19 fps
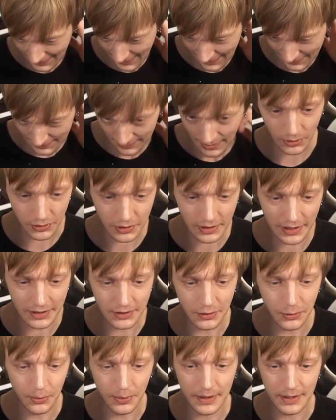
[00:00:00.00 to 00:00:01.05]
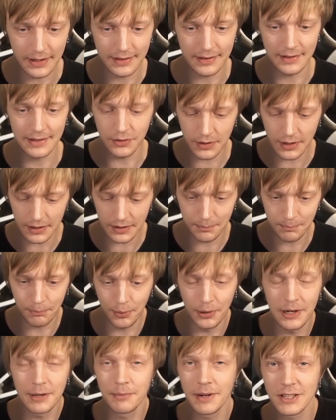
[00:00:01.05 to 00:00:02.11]
and what you can do with it, you can
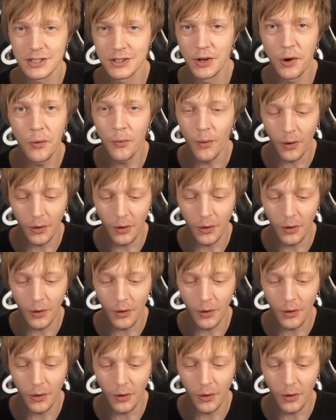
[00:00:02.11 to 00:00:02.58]
pretty much go